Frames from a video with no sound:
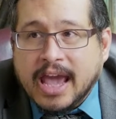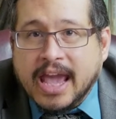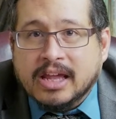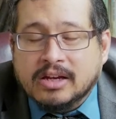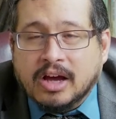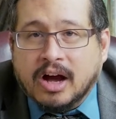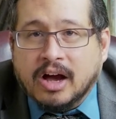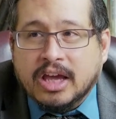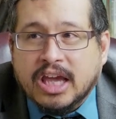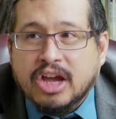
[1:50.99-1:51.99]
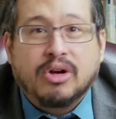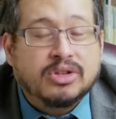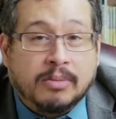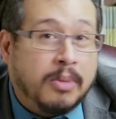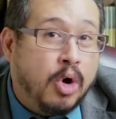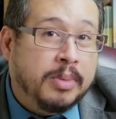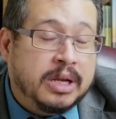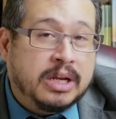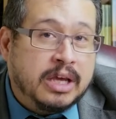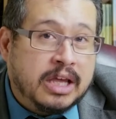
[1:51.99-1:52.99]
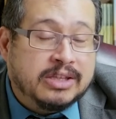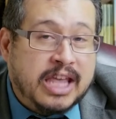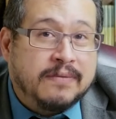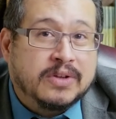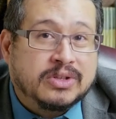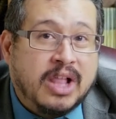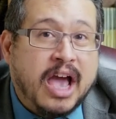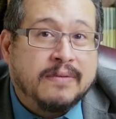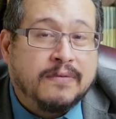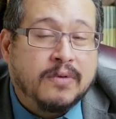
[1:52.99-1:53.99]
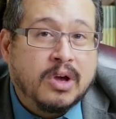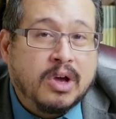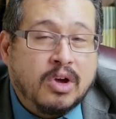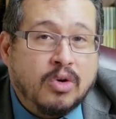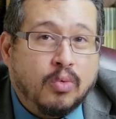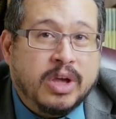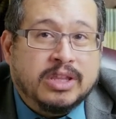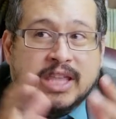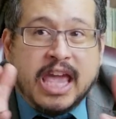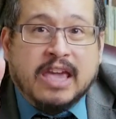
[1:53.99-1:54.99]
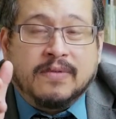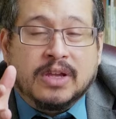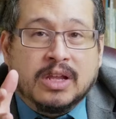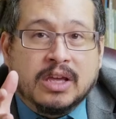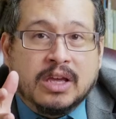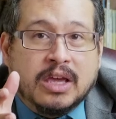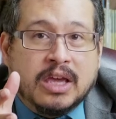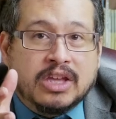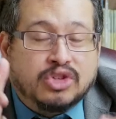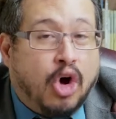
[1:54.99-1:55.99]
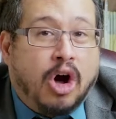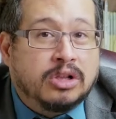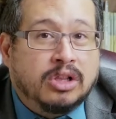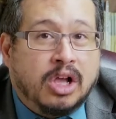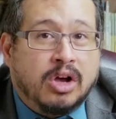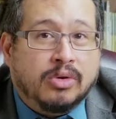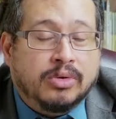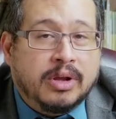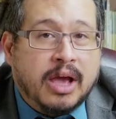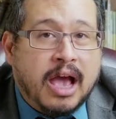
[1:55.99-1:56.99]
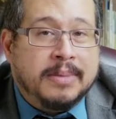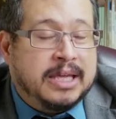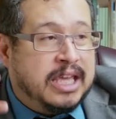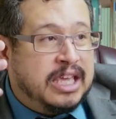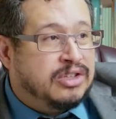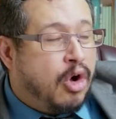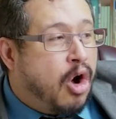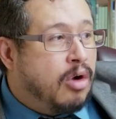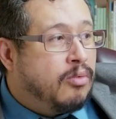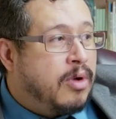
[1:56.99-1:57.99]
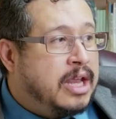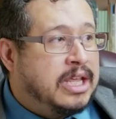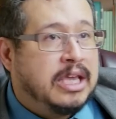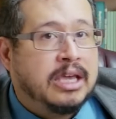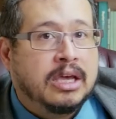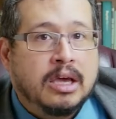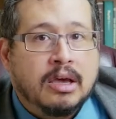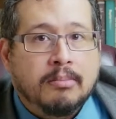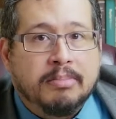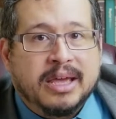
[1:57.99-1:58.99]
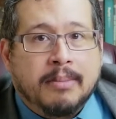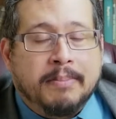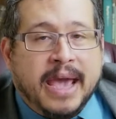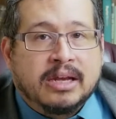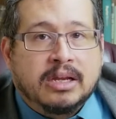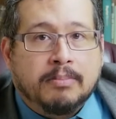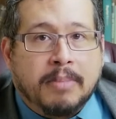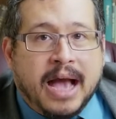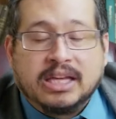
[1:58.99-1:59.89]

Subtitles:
And here is a moment in David's life when David is all alone. I mean, he's already been abandoned by